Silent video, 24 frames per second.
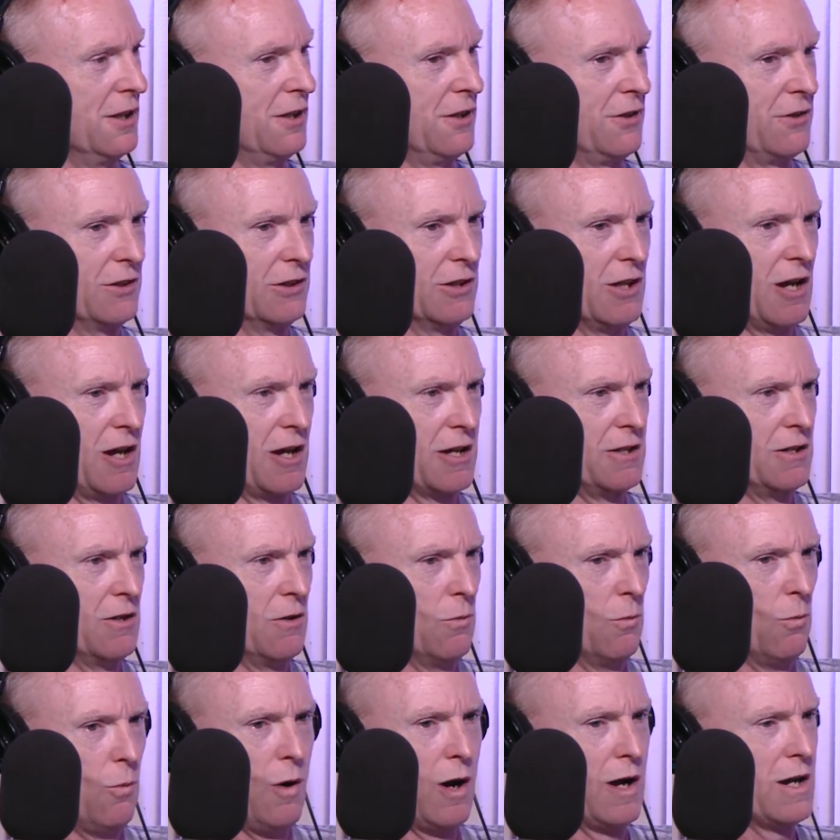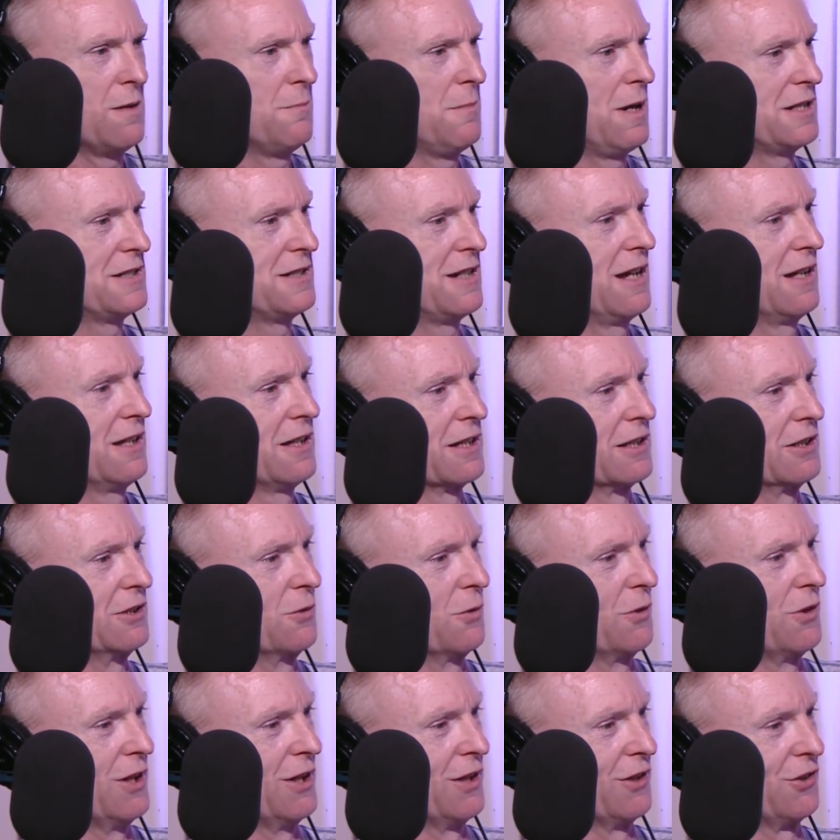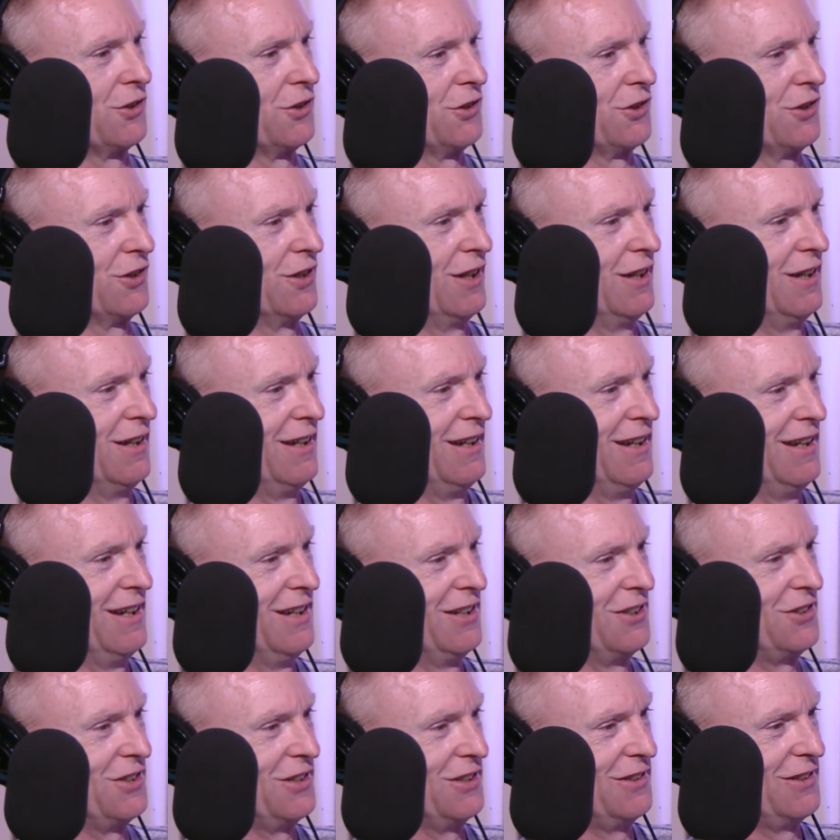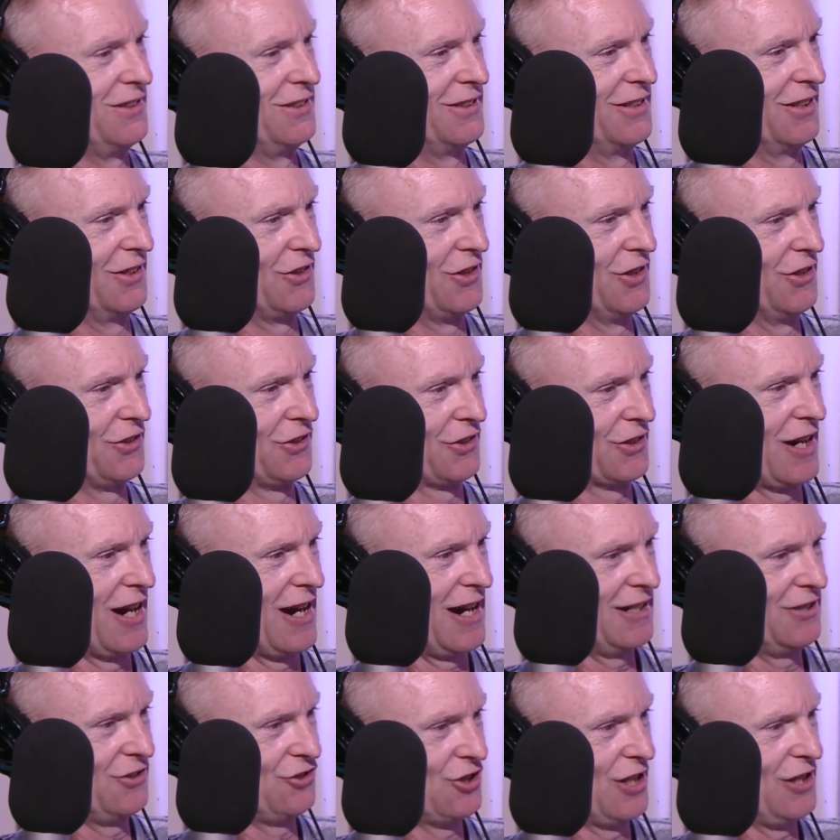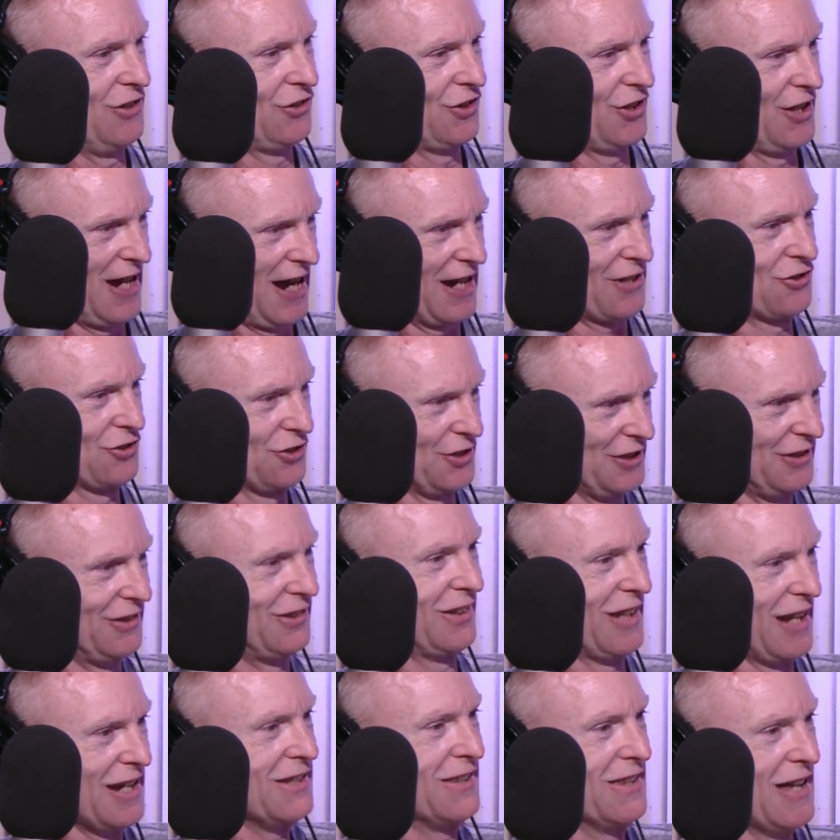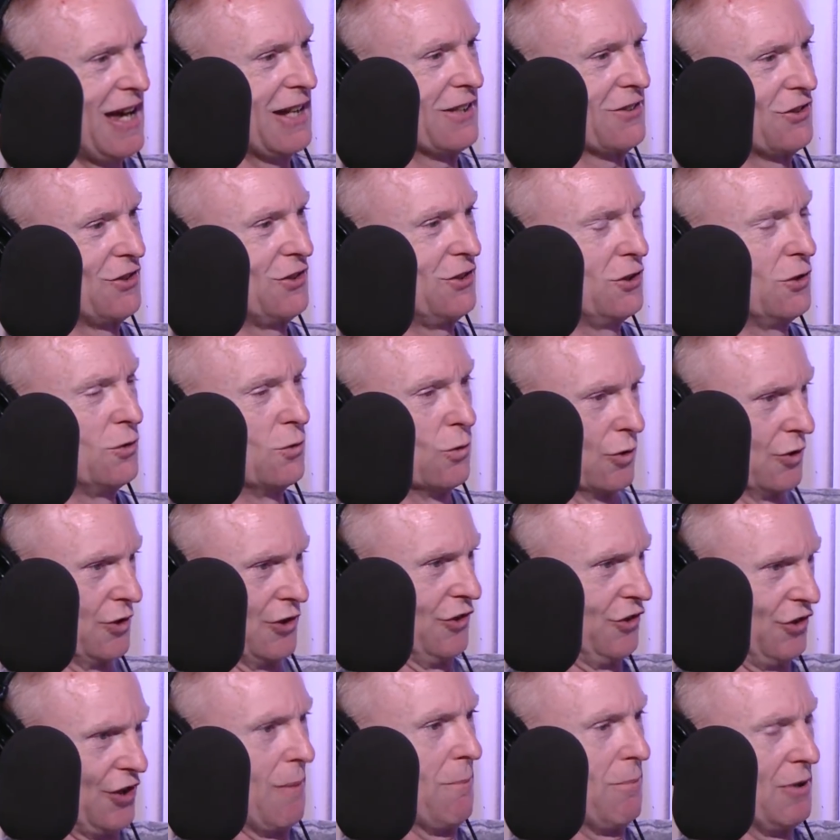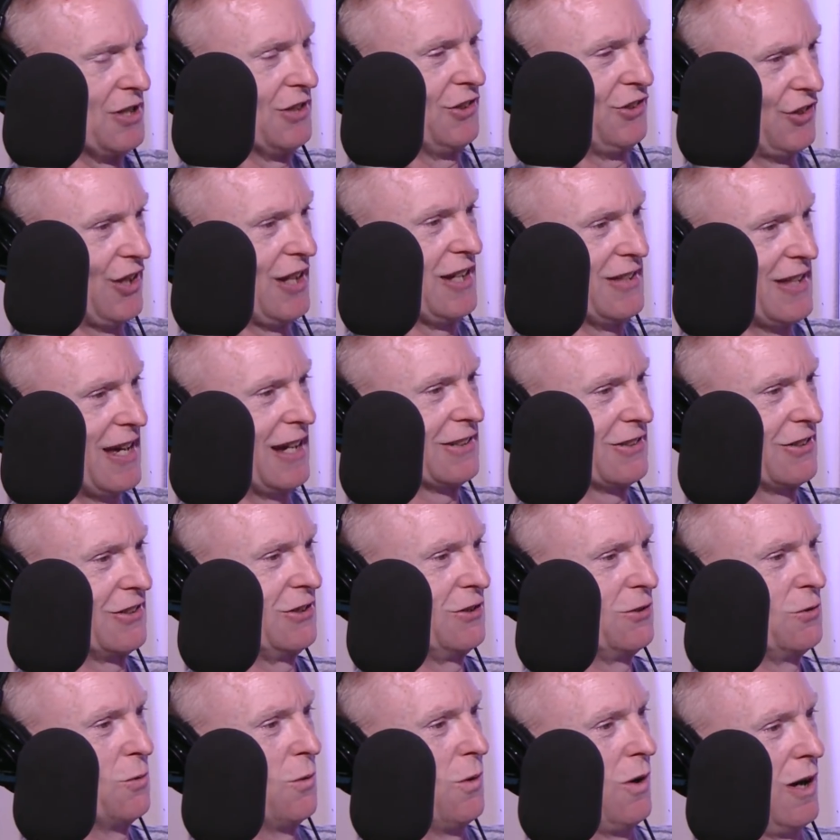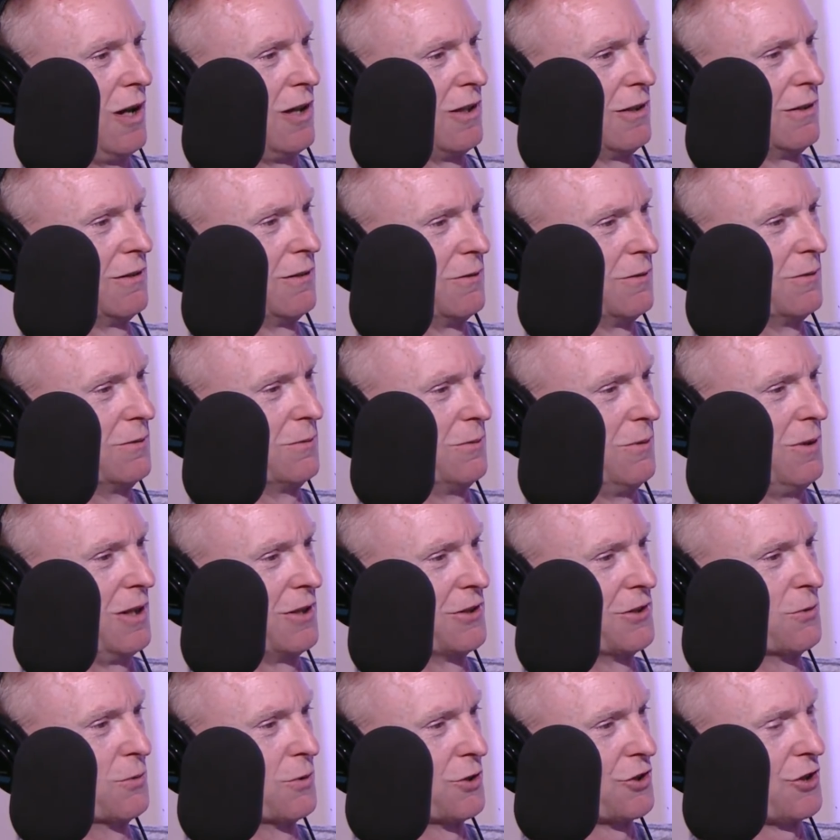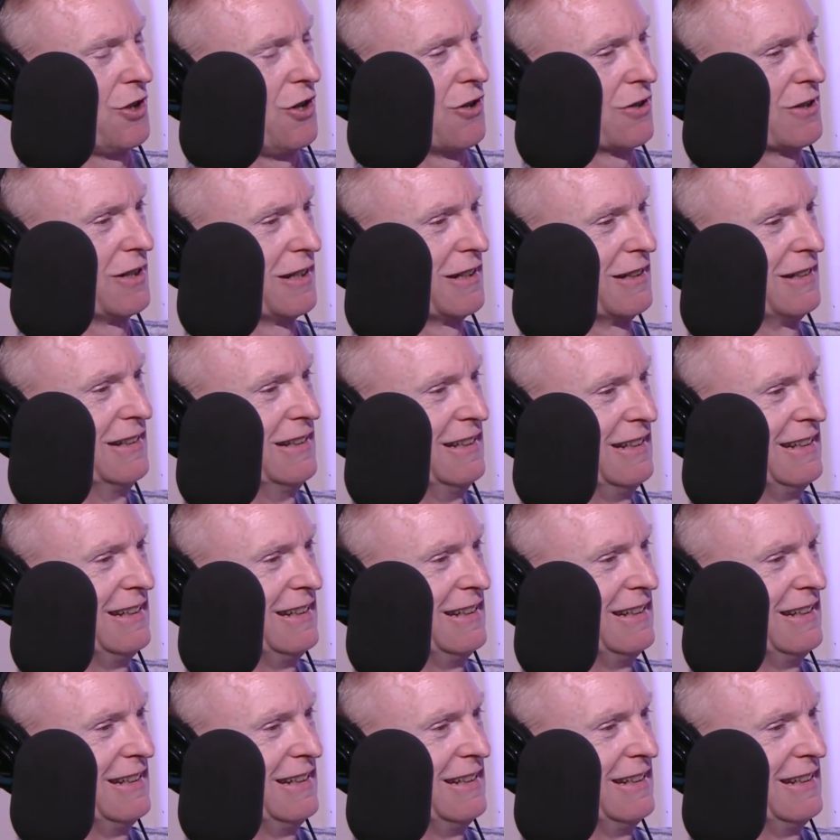The line, "Why am I telling you this?" Did this guy, Jason, actually say that to you, or did somebody say that to you while you were talking?